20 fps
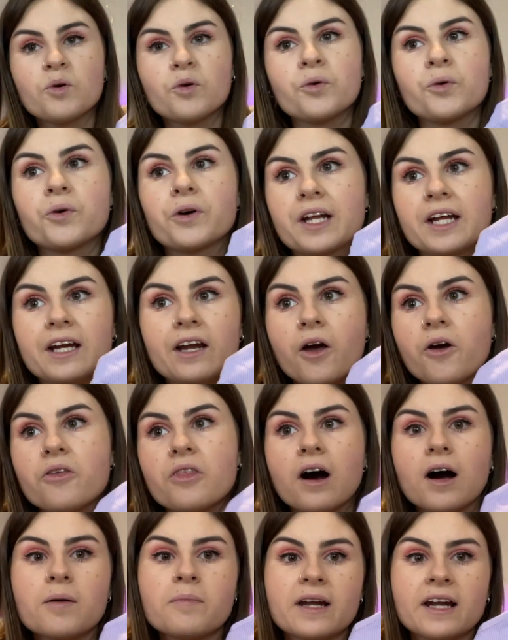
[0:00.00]
already know
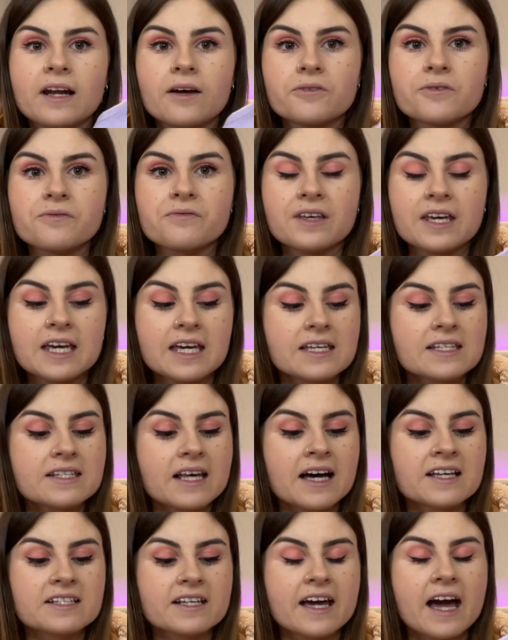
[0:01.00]
that I'm in love with these,
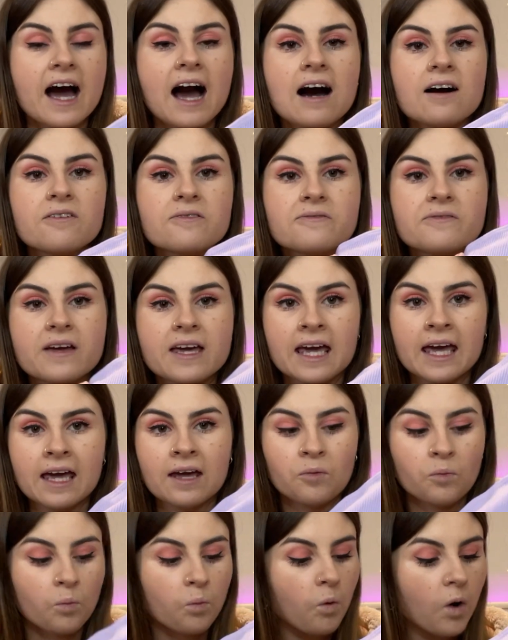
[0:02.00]
as I have it
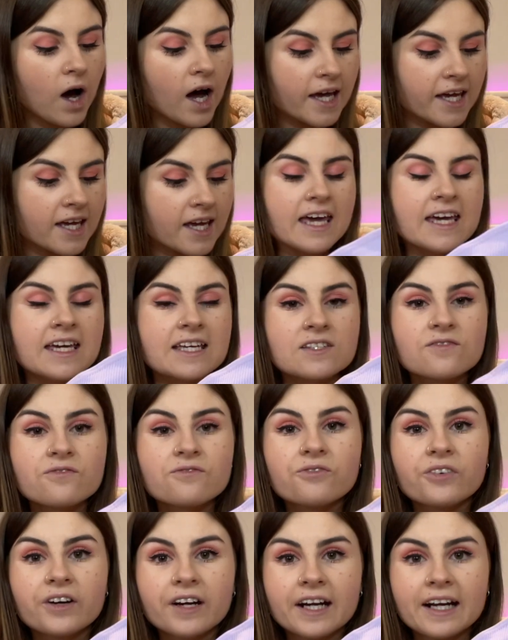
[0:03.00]
in white. It's
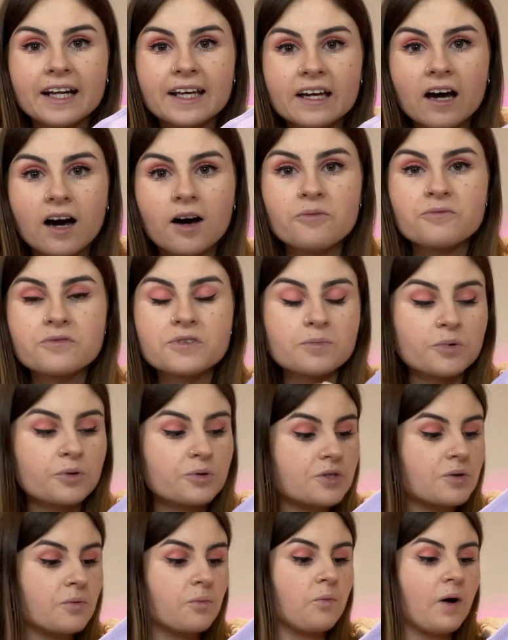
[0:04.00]
really comfortable
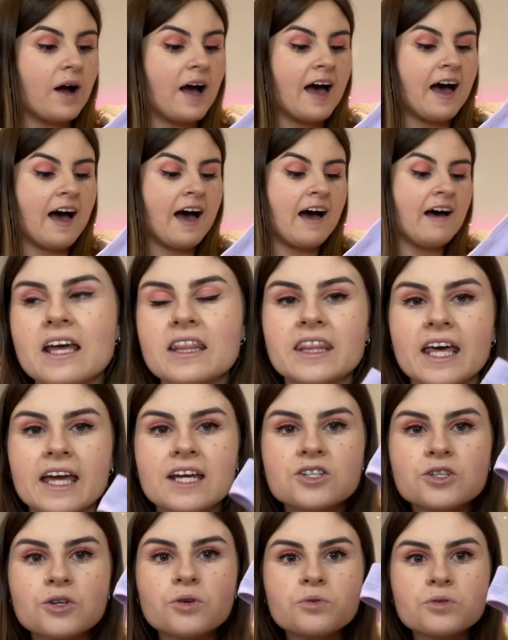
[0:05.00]
to wear. They
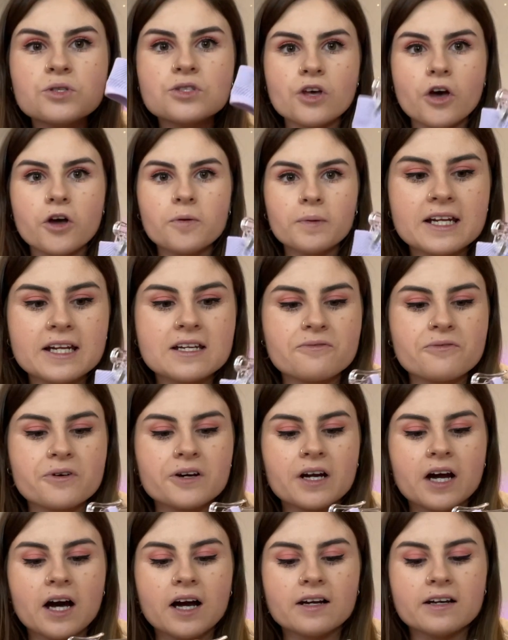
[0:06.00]
do so different
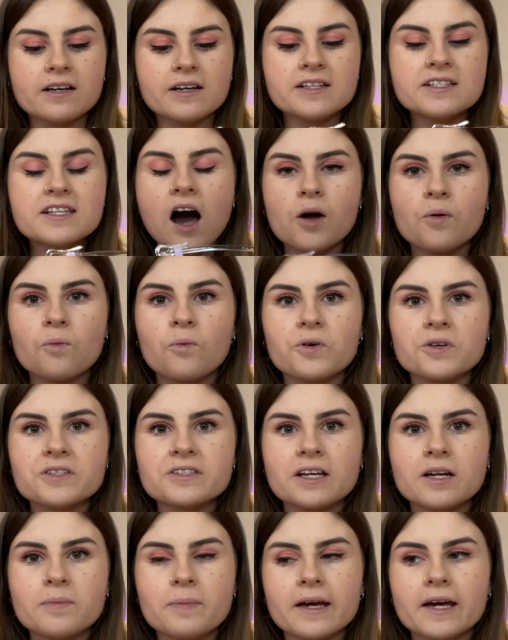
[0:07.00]
colors. I was
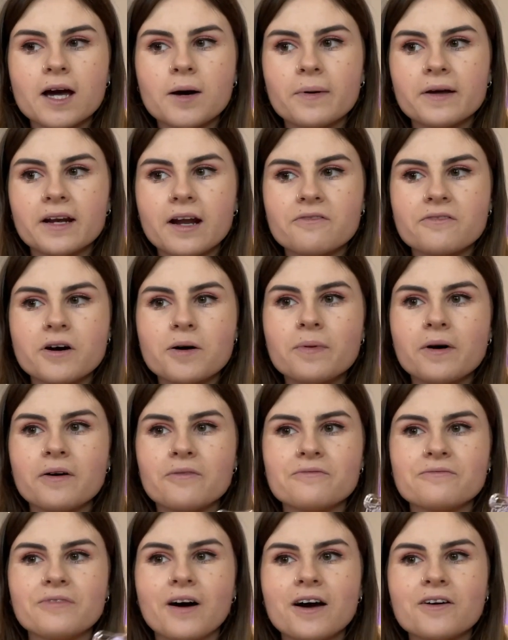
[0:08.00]
gonna pick up another, but
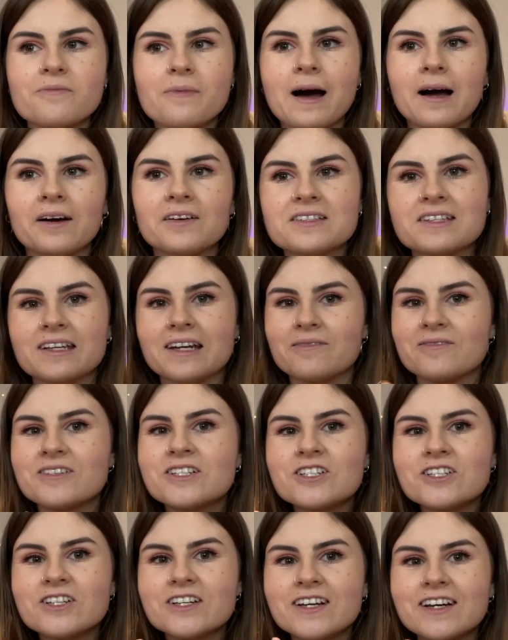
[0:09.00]
£5 and I'm a
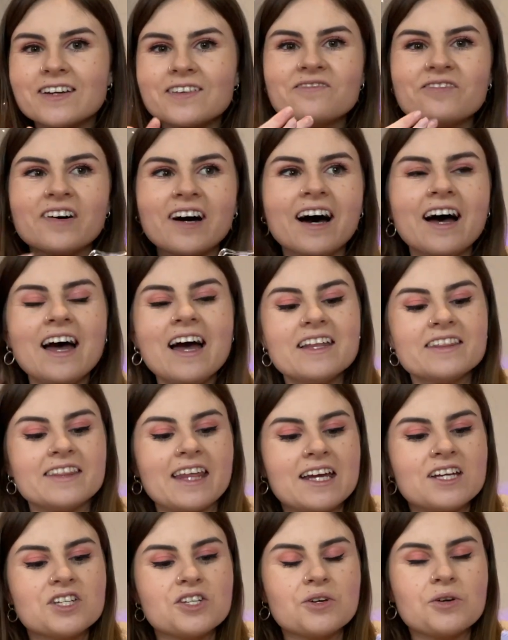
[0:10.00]
student. But
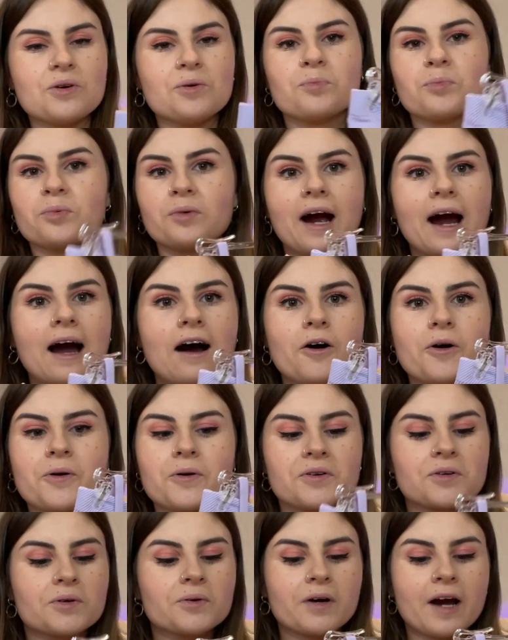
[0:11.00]
they do brown,
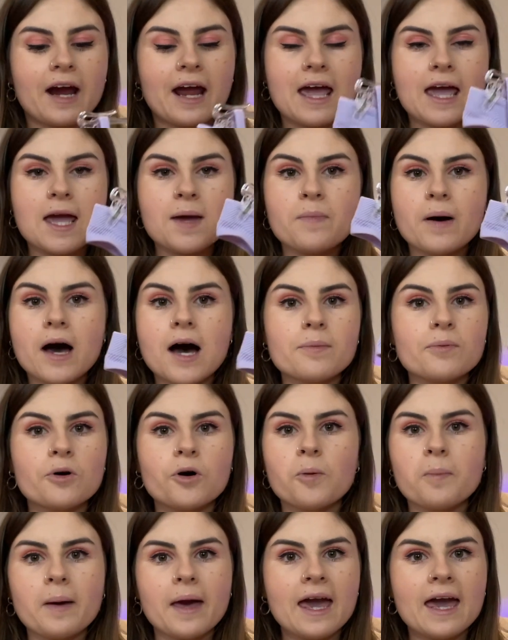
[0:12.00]
grey,
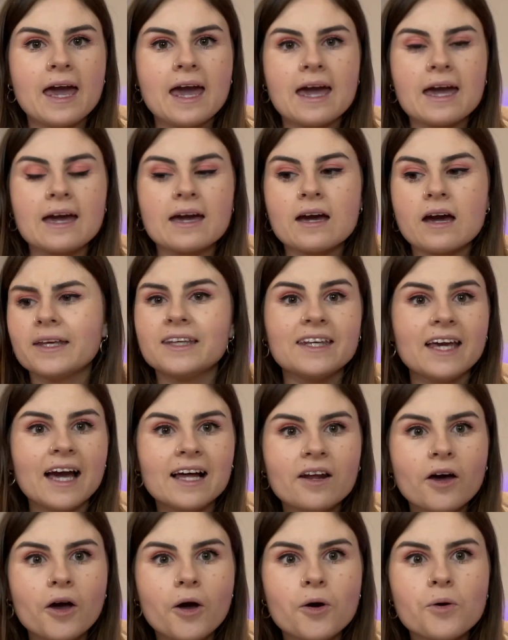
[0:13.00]
purple, pink,
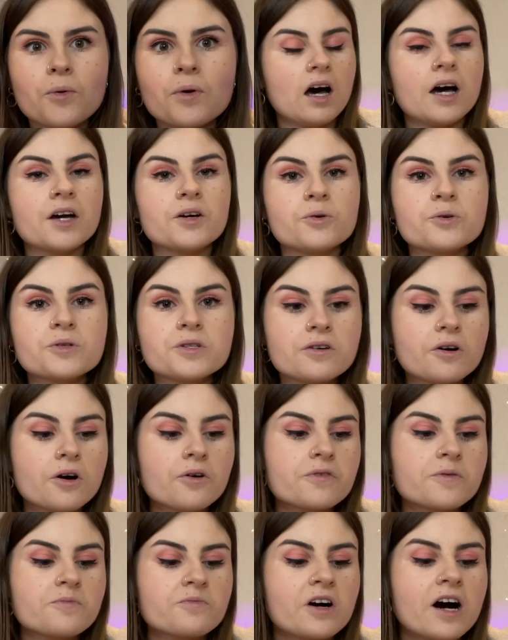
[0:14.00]
yellow. I also got
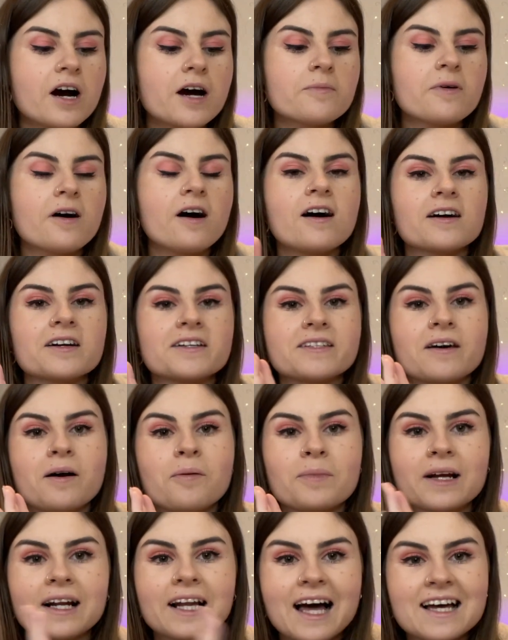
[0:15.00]
from Primark
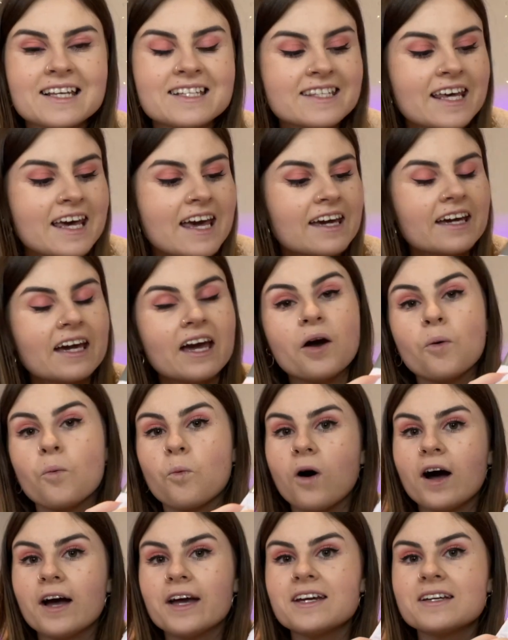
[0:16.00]
some classic
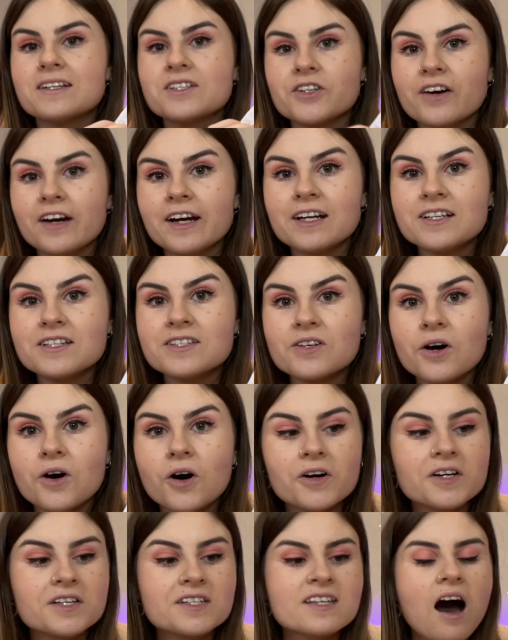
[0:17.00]
white trainer
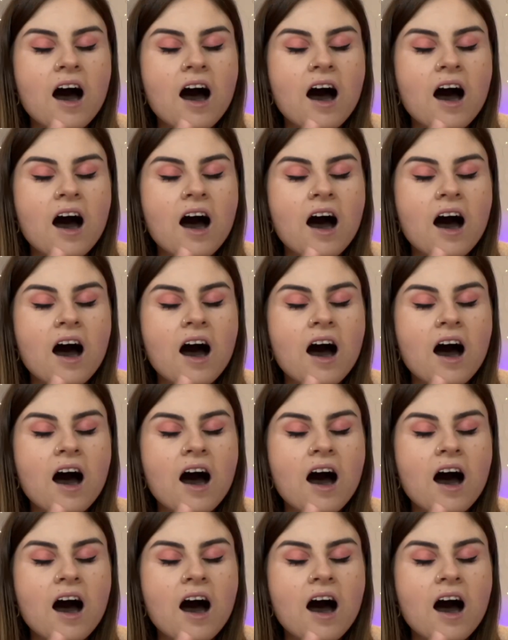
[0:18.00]
socks.